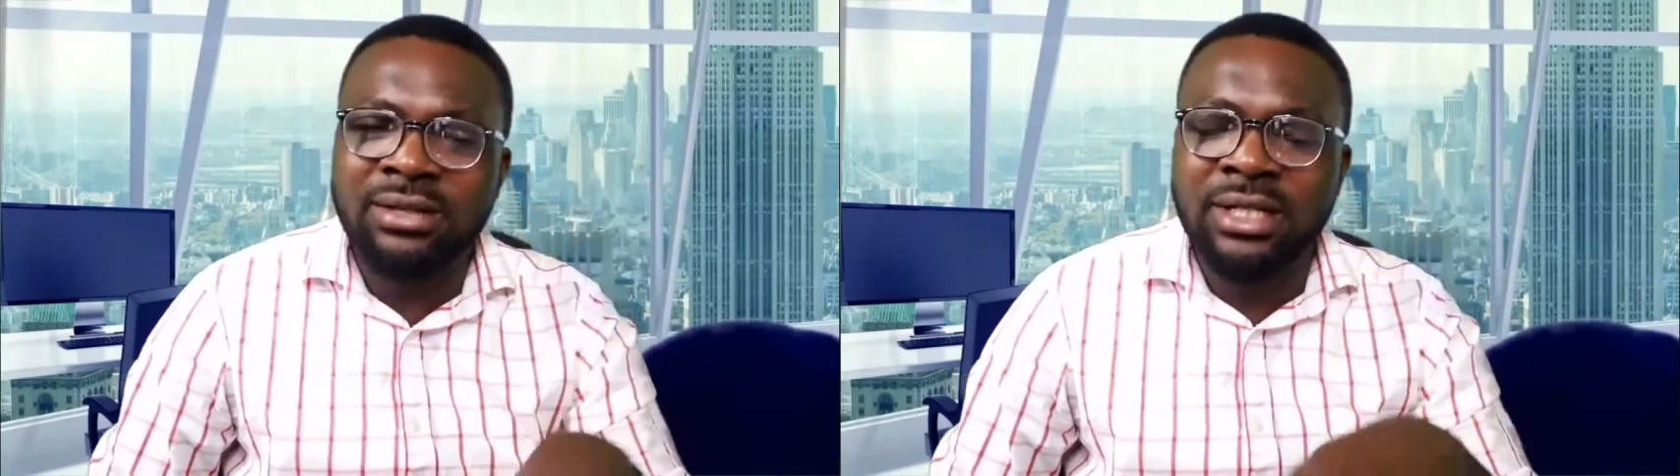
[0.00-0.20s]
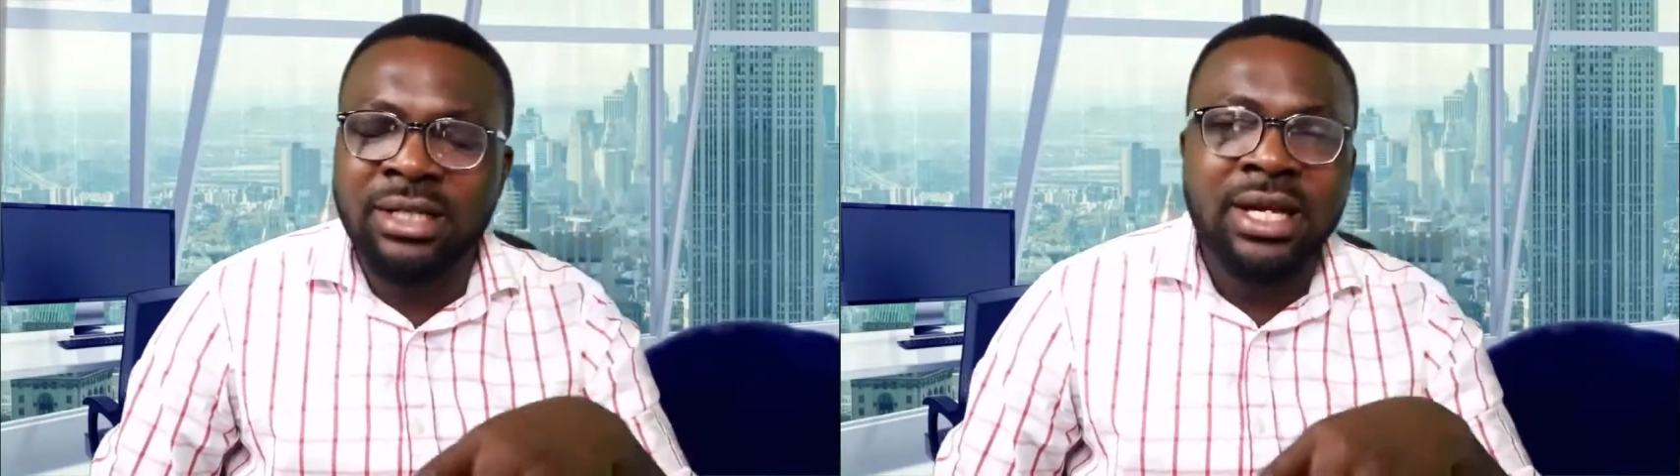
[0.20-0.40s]

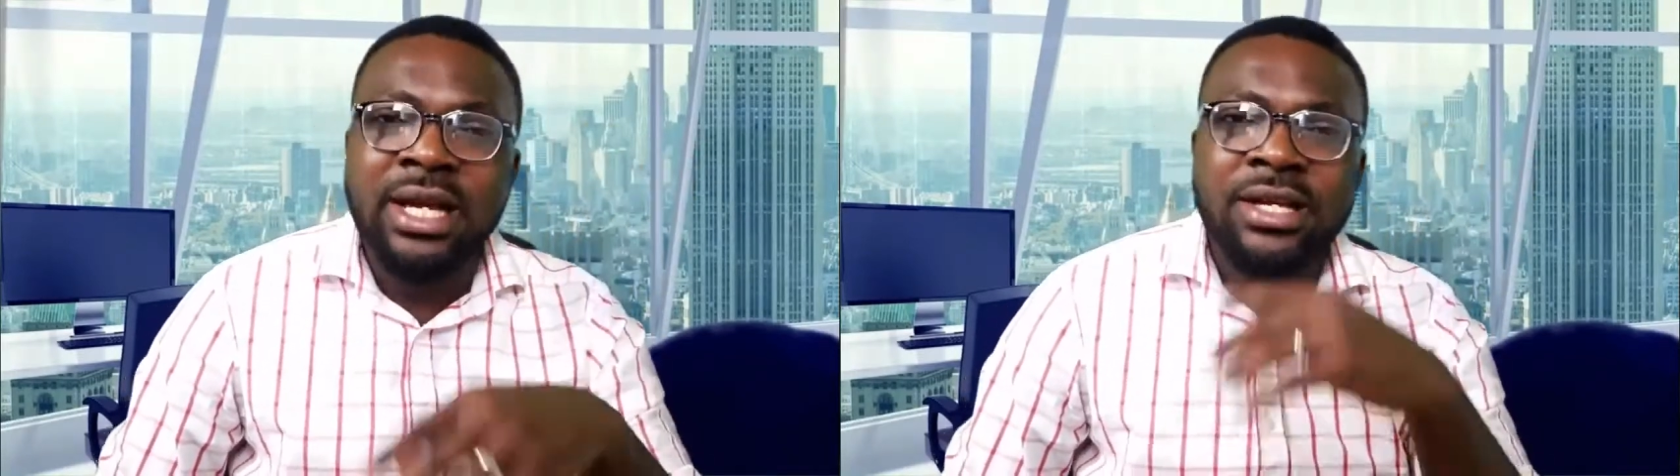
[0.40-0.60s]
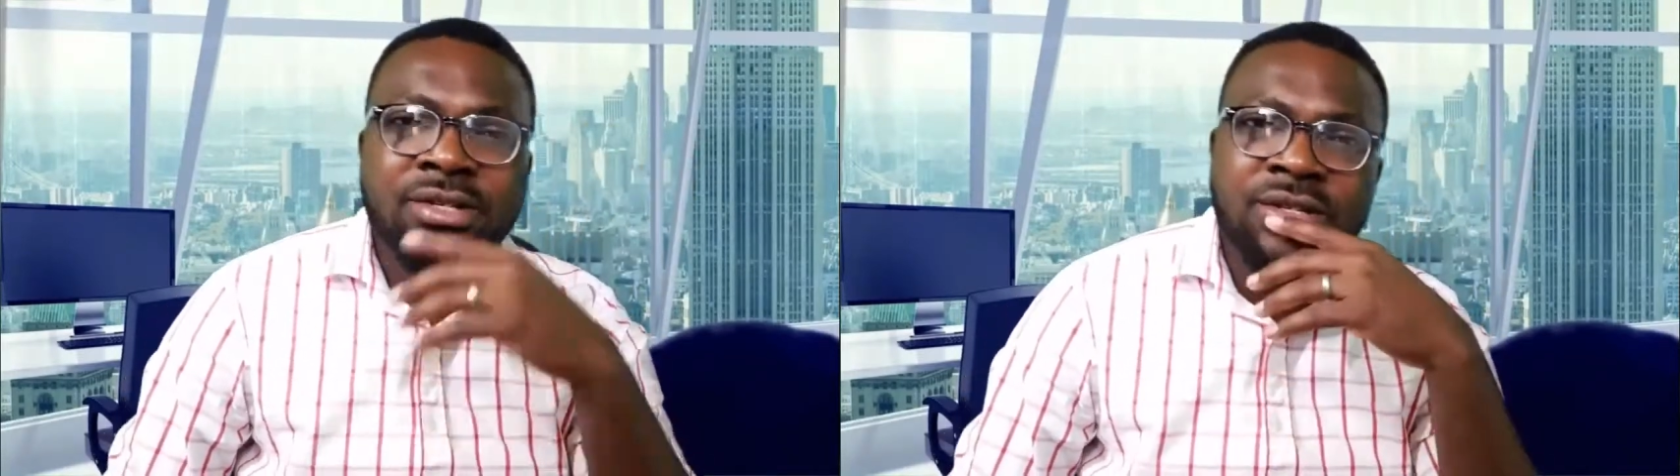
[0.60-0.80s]
on it.
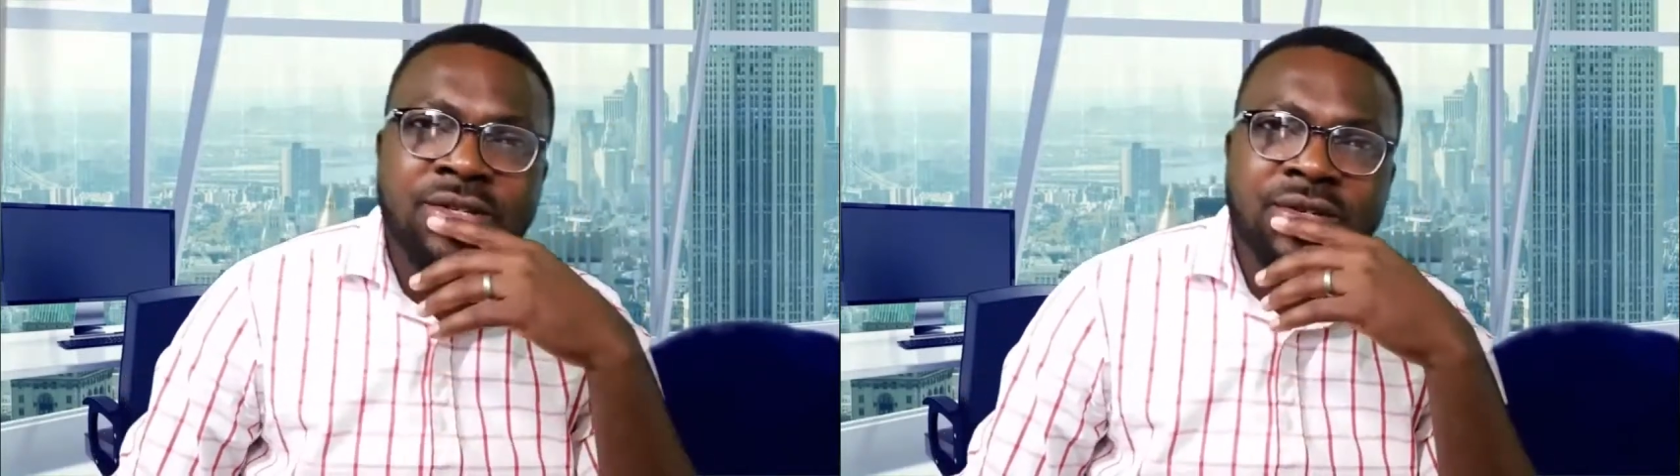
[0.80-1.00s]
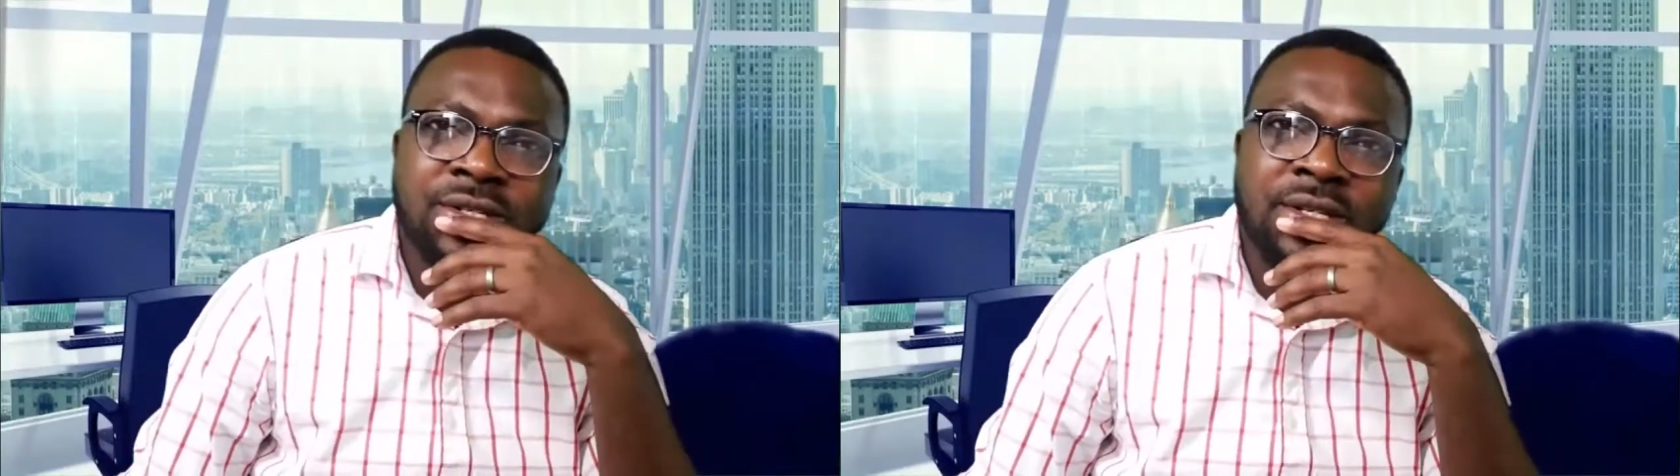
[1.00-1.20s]
He's not
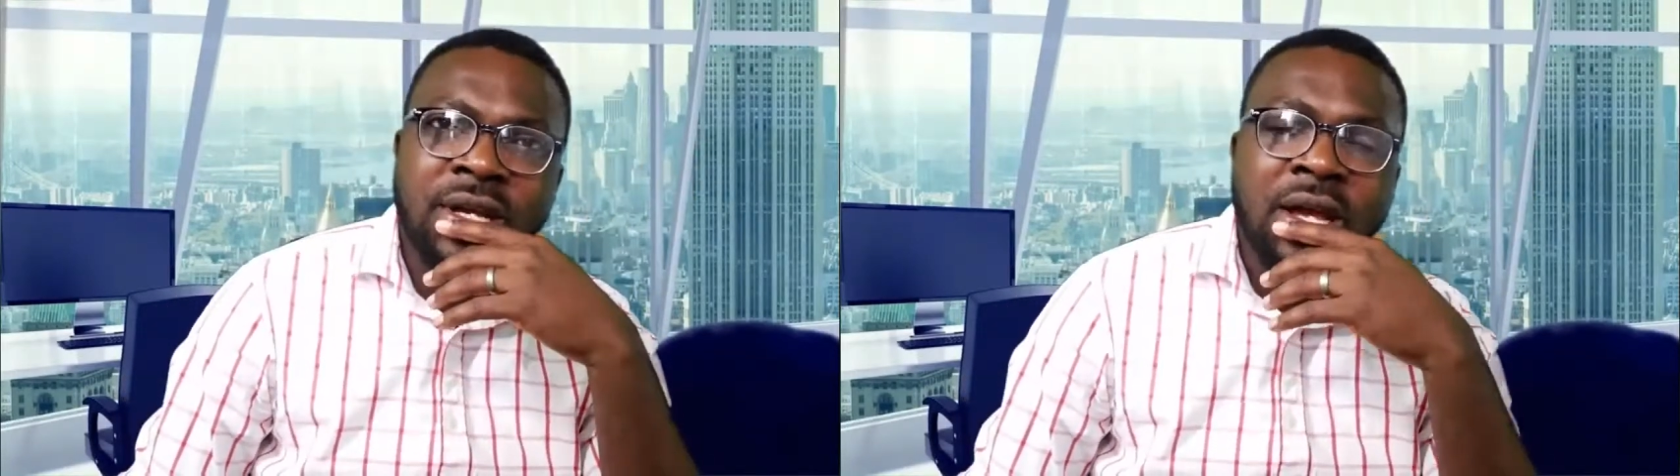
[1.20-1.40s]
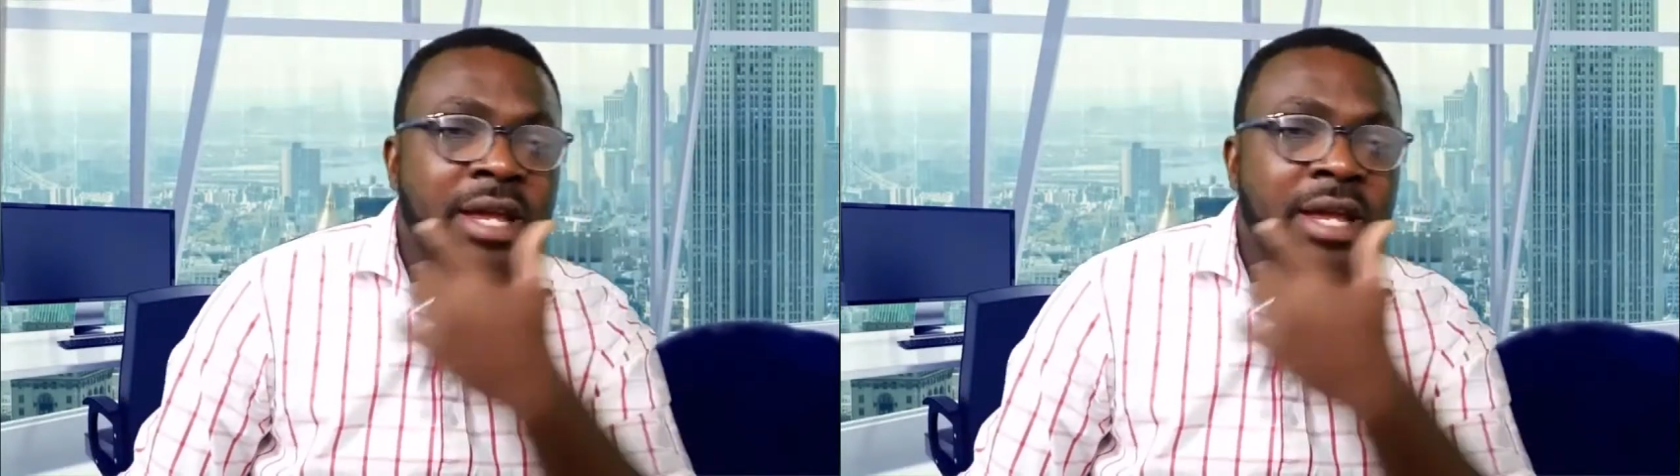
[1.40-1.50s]
interested.